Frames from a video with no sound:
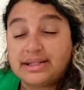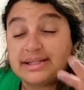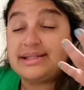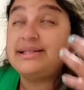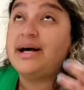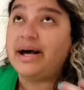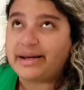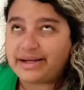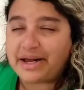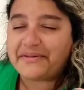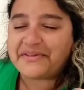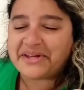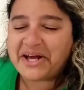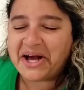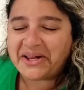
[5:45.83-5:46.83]
sun,
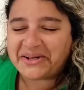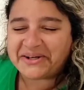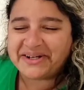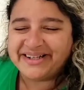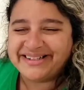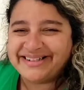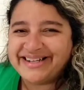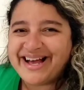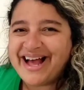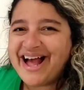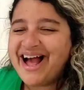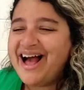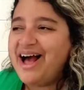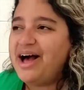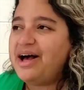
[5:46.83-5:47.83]
not the color,
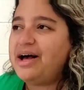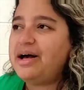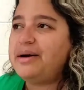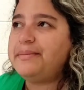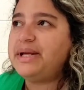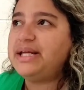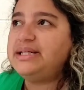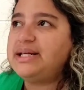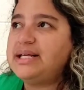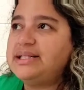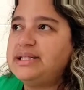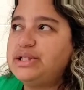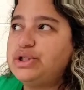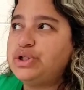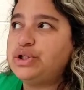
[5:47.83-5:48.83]
it
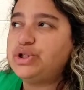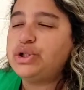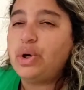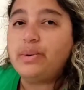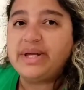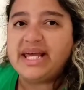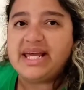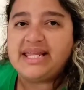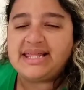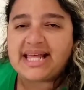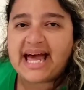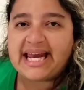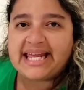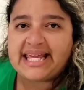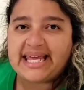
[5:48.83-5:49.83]
doesn't soak in
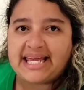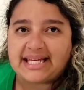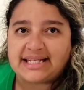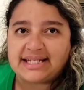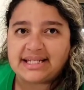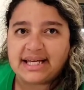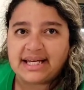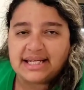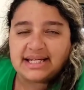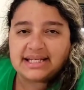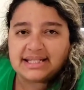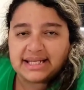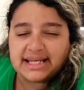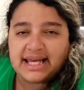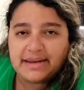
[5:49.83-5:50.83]
that heat and it
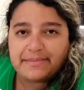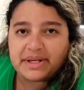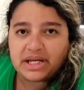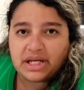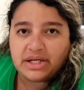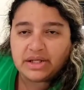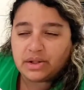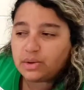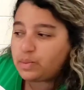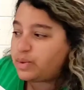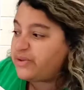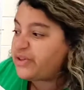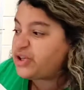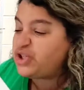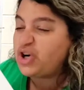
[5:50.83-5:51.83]
doesn't keep it in you.
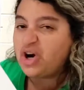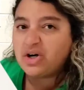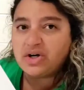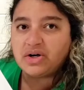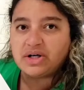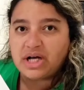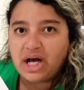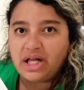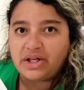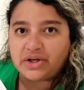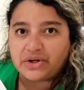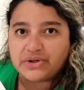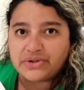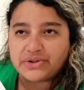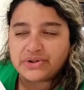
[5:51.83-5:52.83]
Where the darker
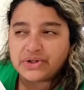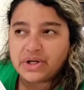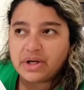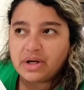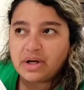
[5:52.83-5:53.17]
colors,